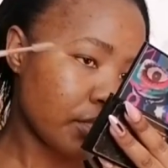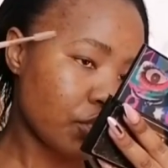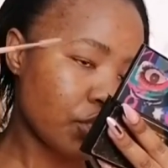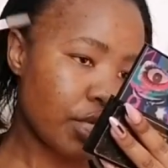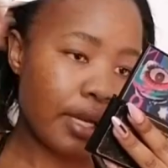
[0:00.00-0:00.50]
a
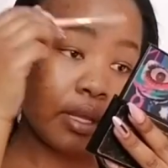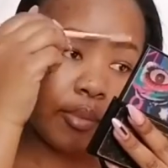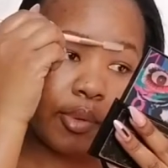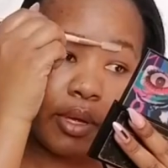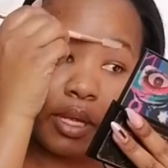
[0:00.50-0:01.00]

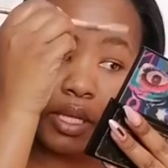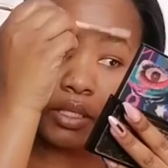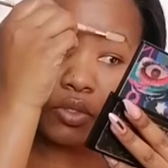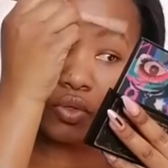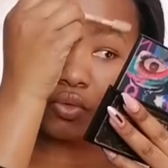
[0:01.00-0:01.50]
shape
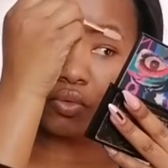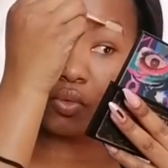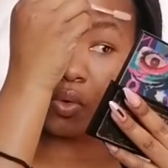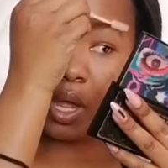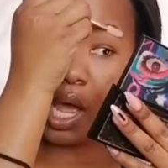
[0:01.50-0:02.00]
as
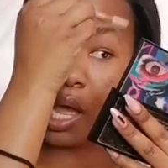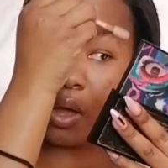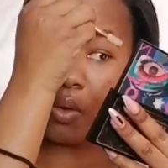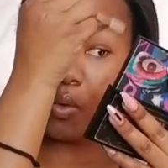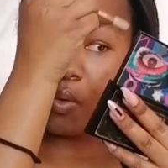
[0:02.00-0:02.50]
to
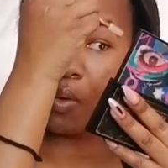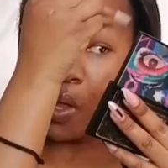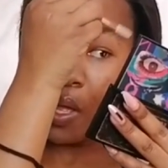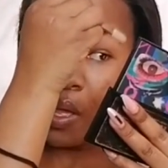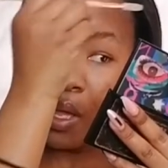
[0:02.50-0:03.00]
how
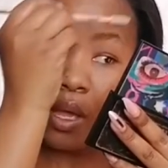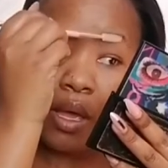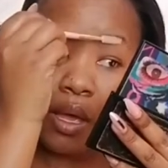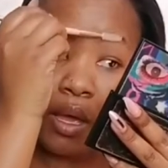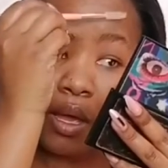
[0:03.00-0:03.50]

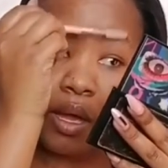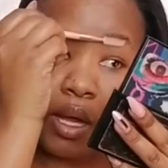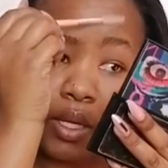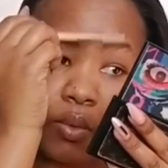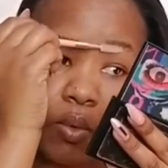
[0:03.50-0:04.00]

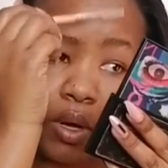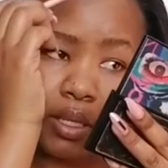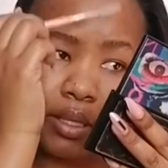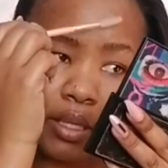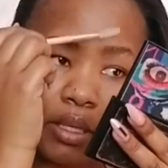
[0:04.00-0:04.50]
I
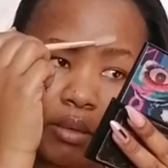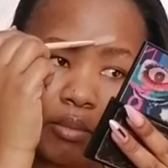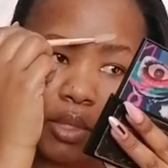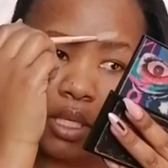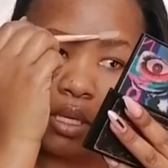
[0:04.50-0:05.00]
want
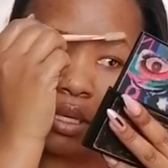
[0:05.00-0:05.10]
them